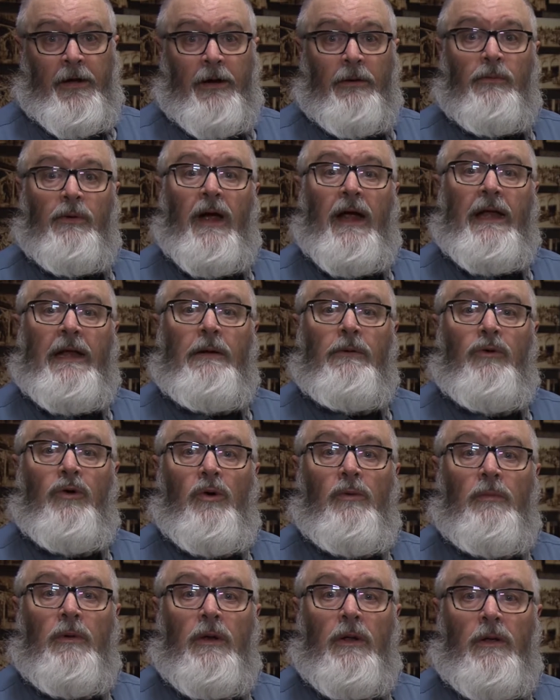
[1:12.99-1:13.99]
A writing
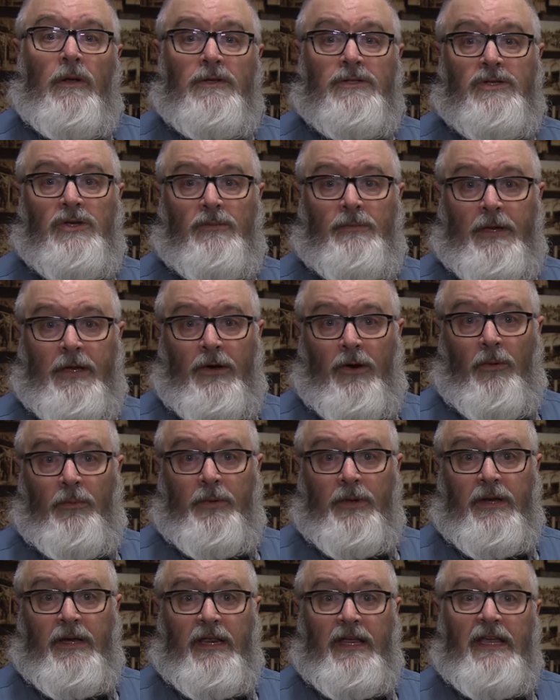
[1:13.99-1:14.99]
room will also be
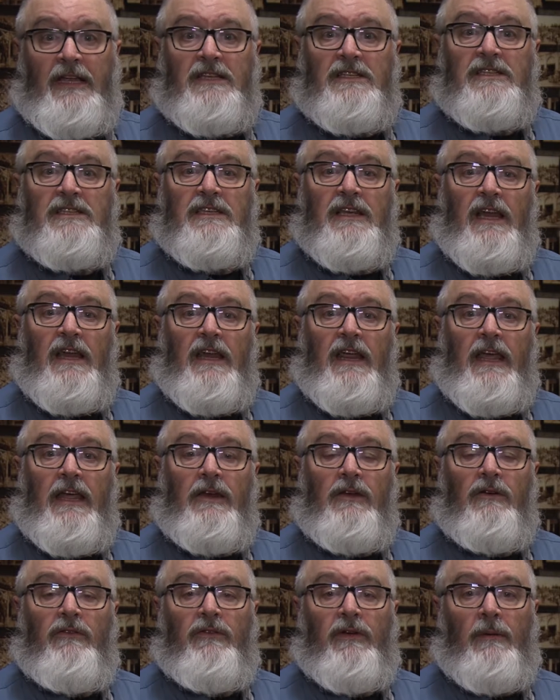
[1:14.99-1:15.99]
open each Sunday
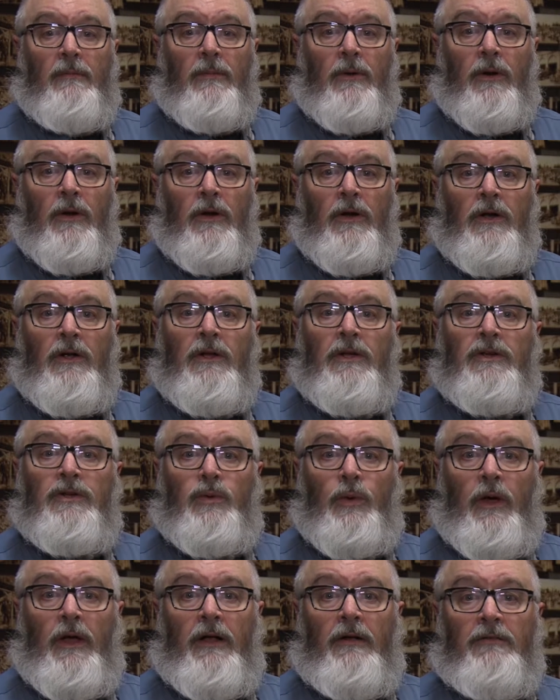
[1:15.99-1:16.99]
in November,
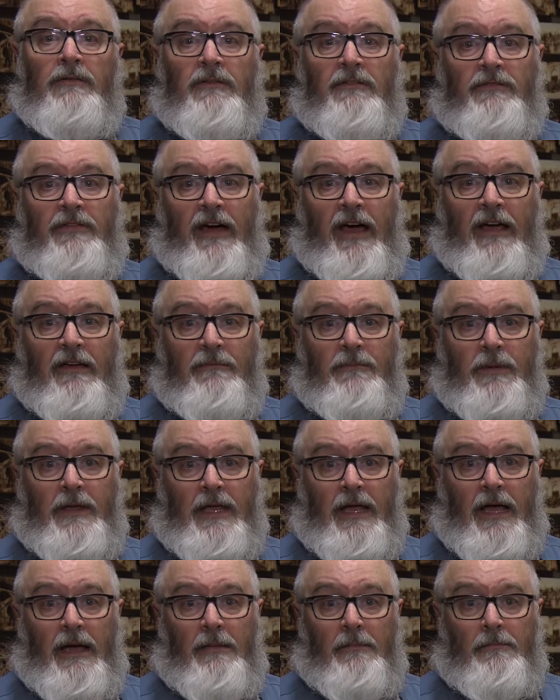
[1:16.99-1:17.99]
12 to 5
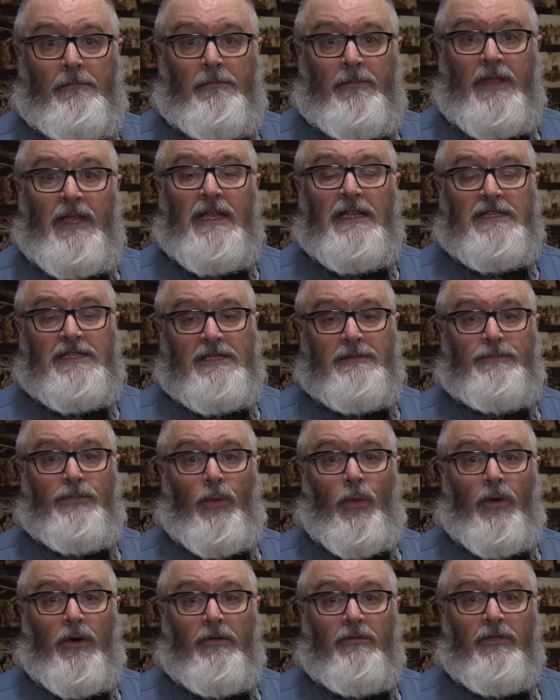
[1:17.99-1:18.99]
p.m. in
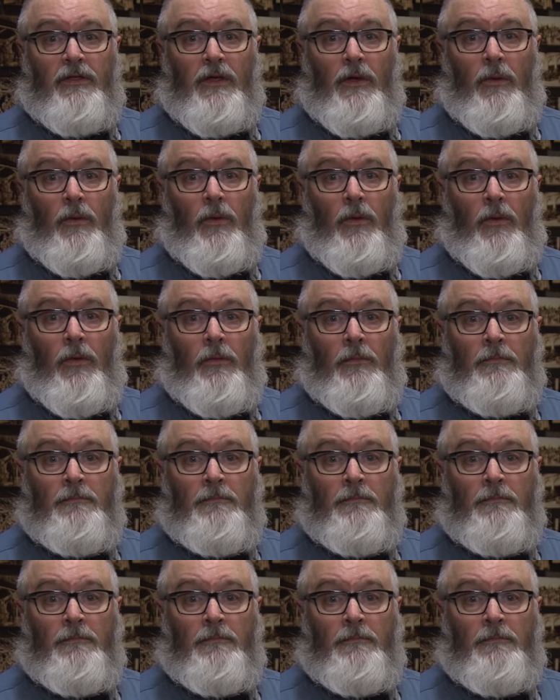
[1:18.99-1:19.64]
support of the goal.